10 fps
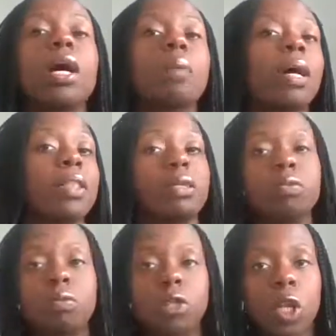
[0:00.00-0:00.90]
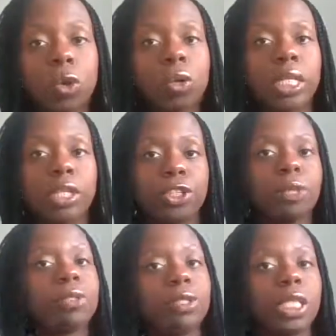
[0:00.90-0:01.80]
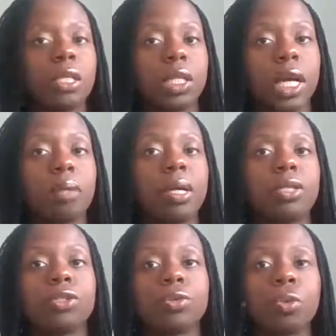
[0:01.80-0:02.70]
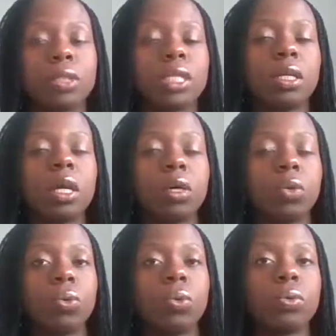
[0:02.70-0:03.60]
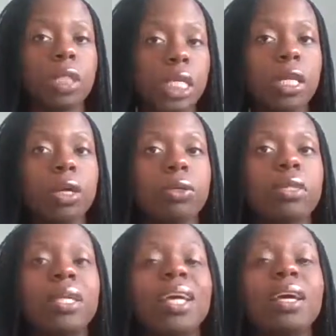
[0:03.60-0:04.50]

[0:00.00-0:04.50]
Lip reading: either local leadership, so line managers or CEOs,